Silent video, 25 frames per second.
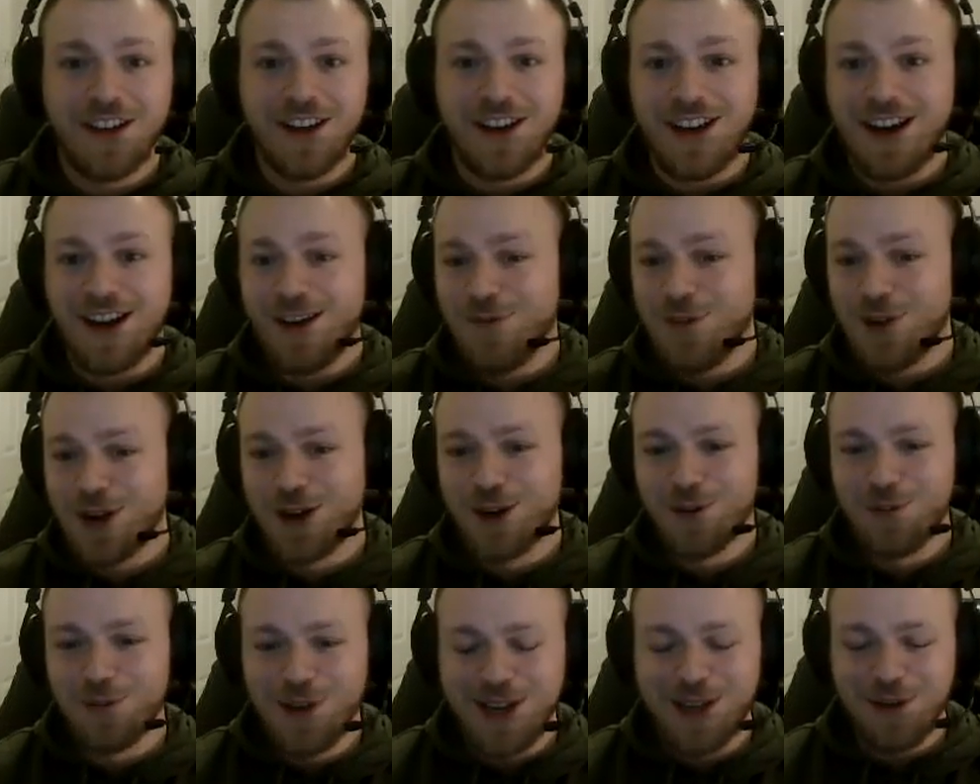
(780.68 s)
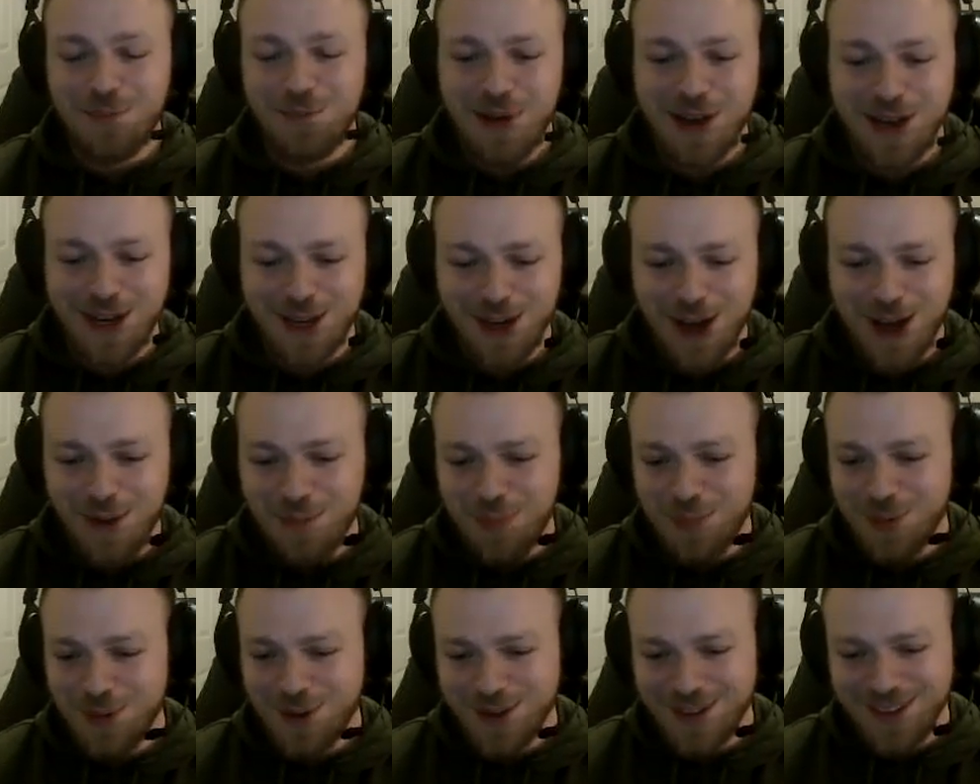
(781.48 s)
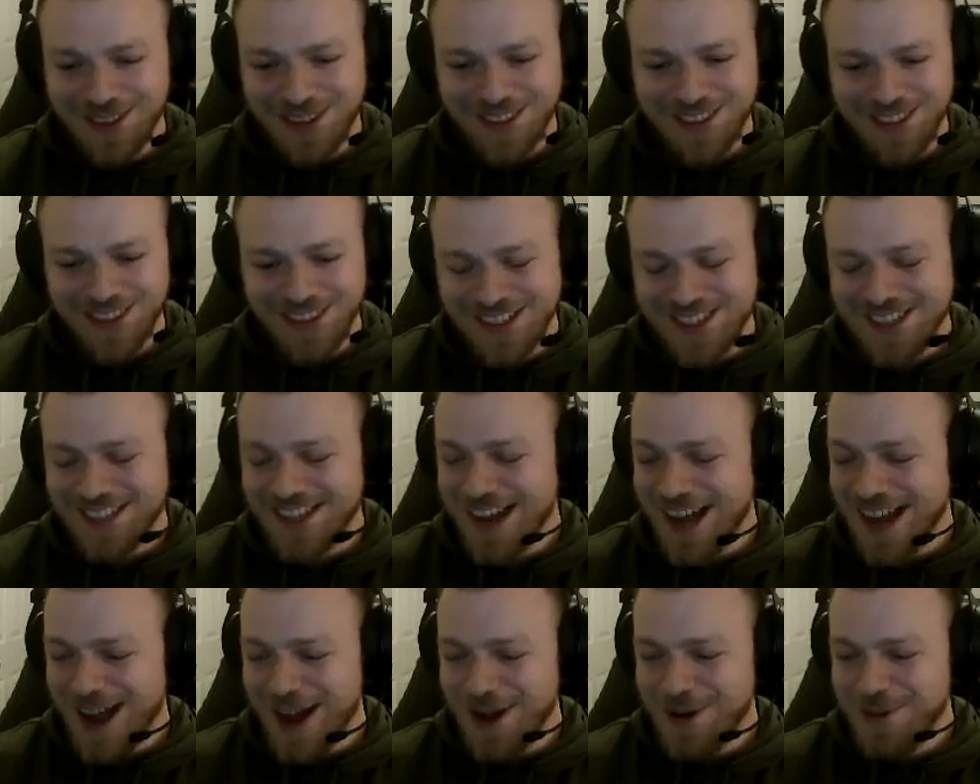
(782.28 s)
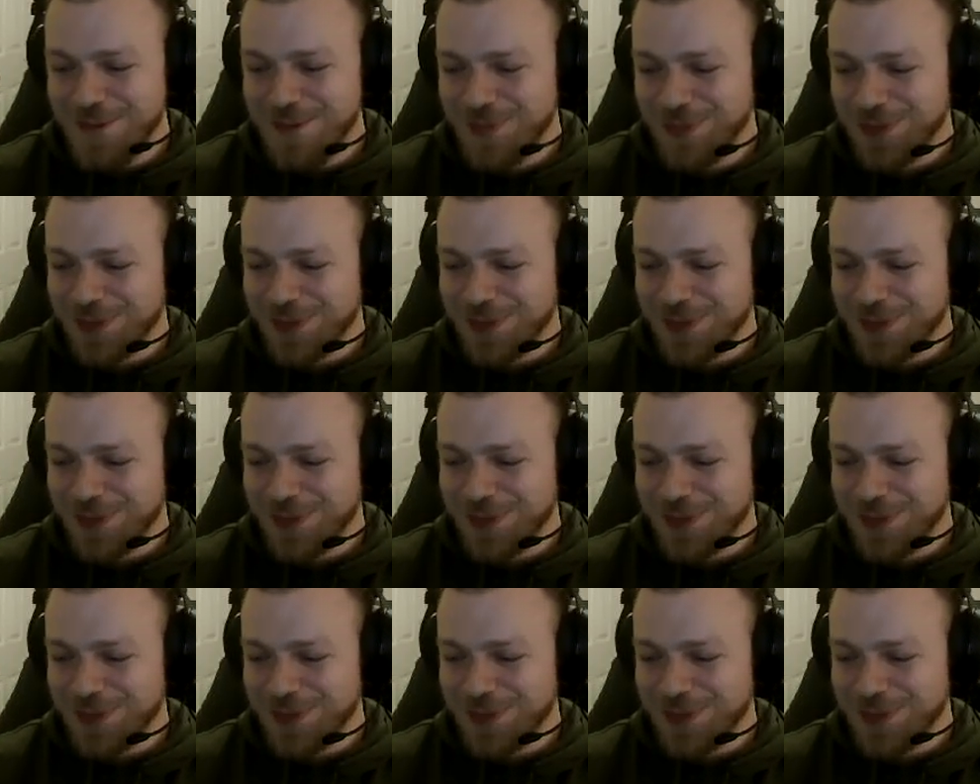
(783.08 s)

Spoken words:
I figured we could pick it up this time.